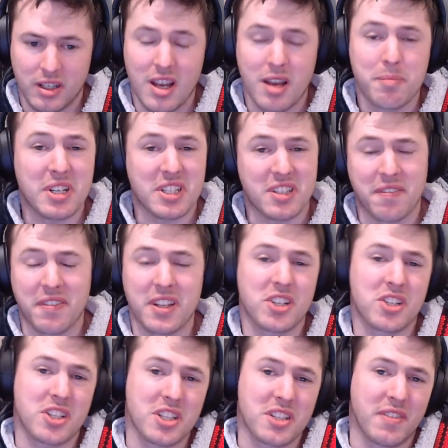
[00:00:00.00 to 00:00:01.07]
But to
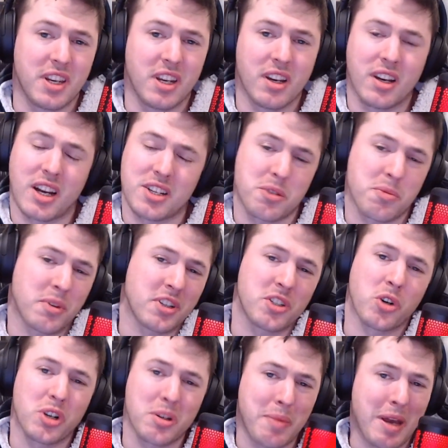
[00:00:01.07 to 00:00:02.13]
finish this video, I just want to
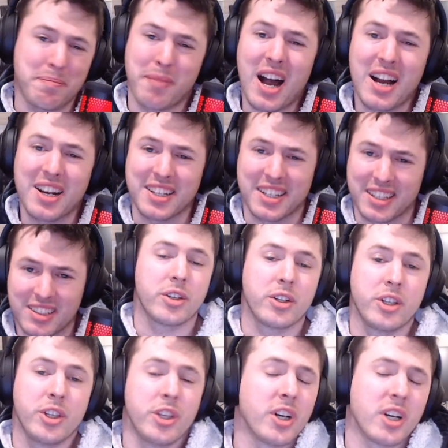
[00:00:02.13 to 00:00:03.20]
talk about marketing.
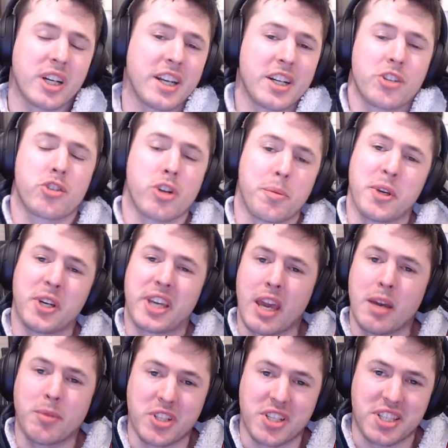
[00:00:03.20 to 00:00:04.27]
You're not going to drop your
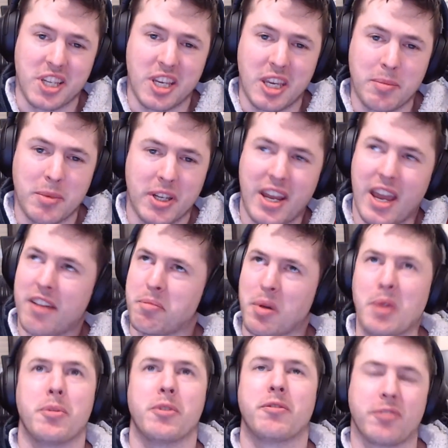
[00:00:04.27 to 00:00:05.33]
game on Steam and have
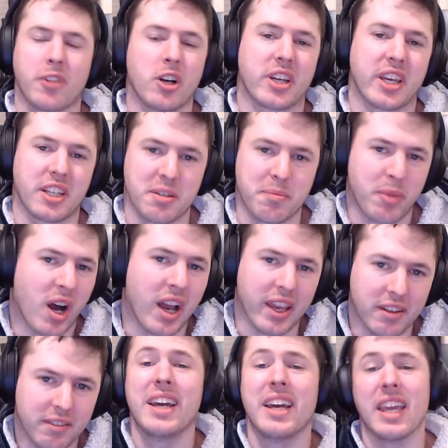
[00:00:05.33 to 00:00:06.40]
people flocking to buy it.